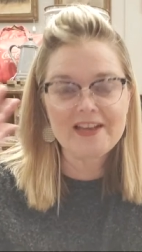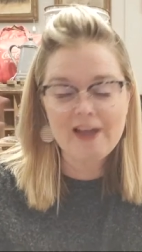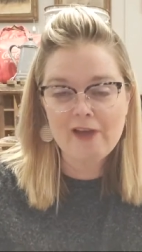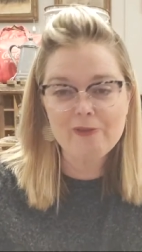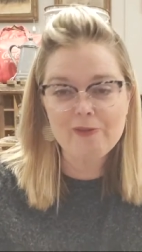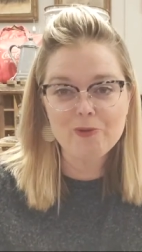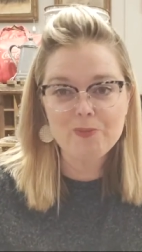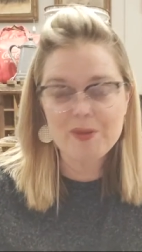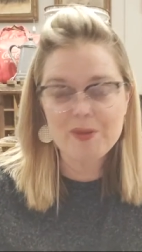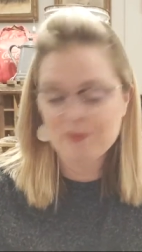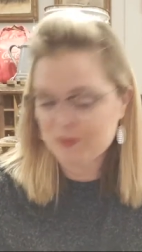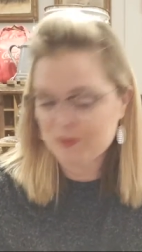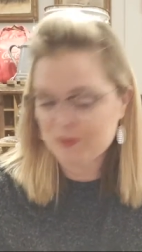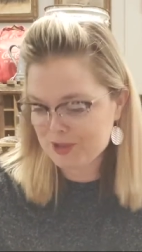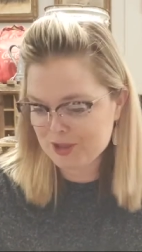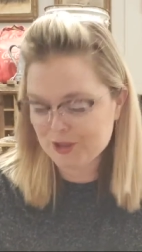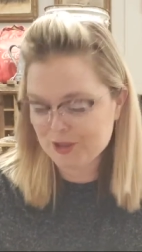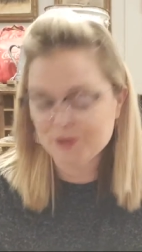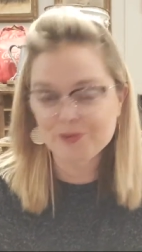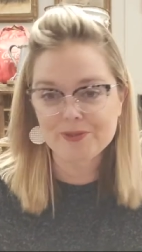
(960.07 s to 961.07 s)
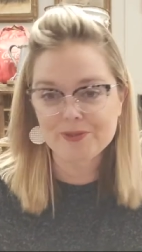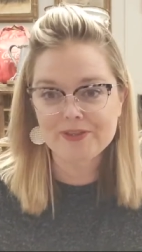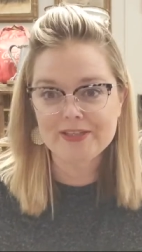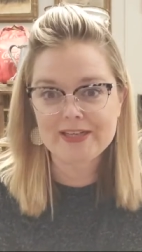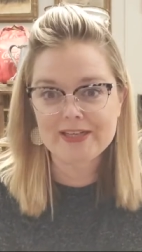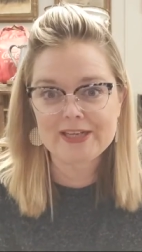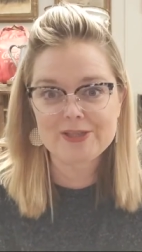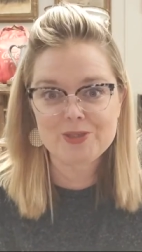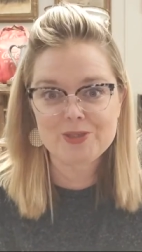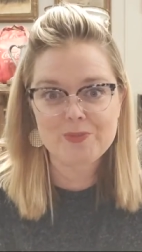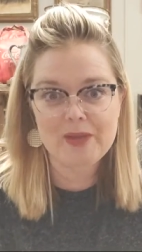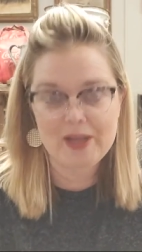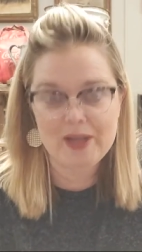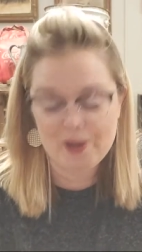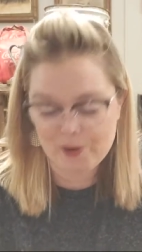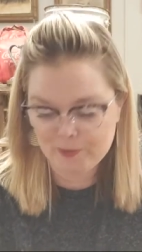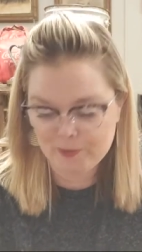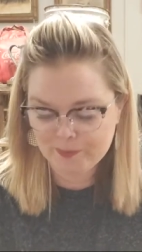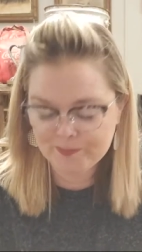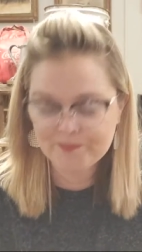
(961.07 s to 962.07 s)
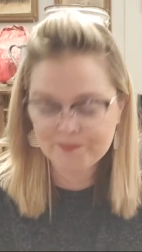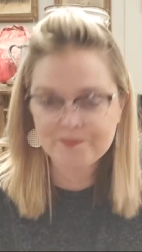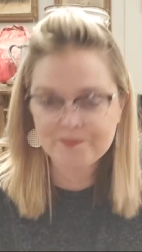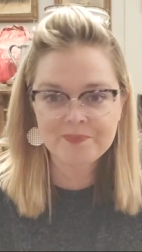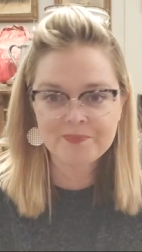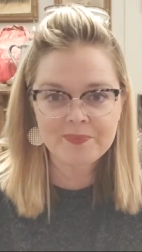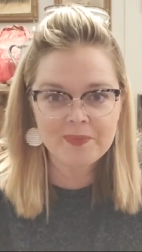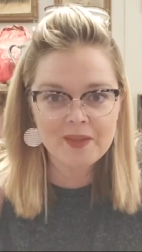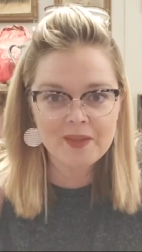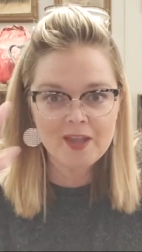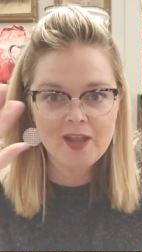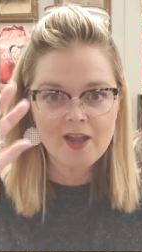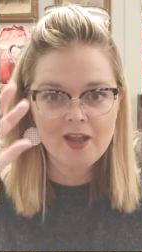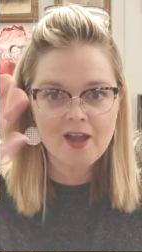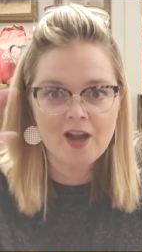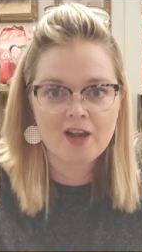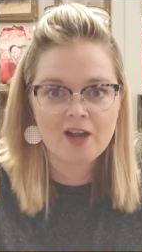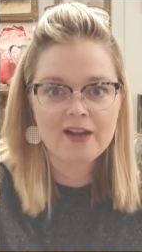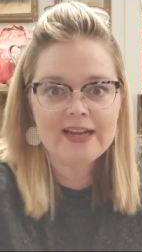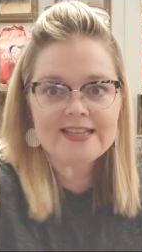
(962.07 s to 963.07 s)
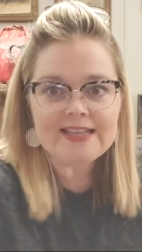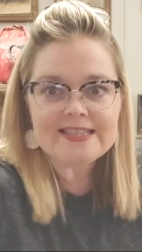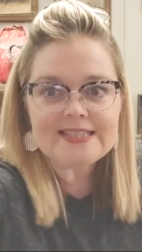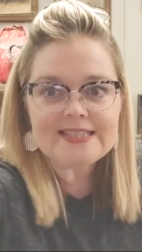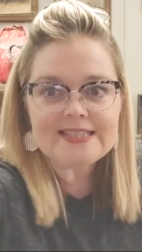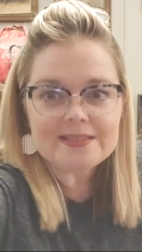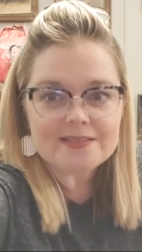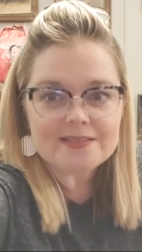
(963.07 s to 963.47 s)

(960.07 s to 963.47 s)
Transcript: other people's children than I do my own. All right,